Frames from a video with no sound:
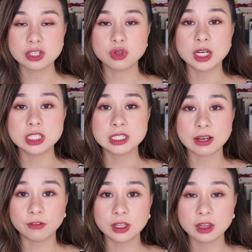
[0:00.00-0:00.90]
So I
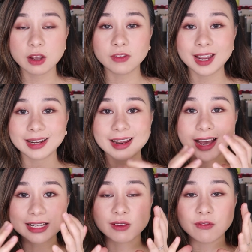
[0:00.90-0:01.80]
definitely love that. It
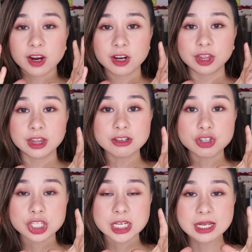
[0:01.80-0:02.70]
has a very thin
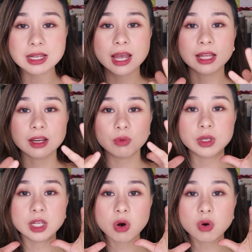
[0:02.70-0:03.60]
sheet that
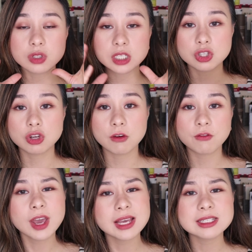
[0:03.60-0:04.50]
really holds into your
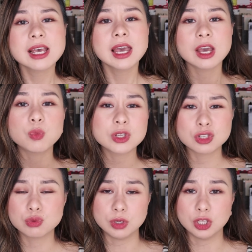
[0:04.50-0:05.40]
face, which
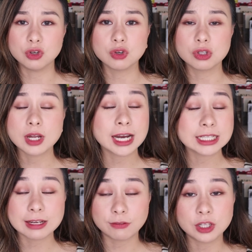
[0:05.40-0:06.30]
is really good. I
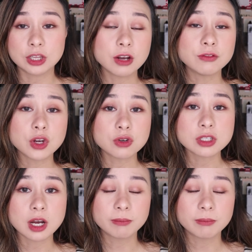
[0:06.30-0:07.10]
definitely love those.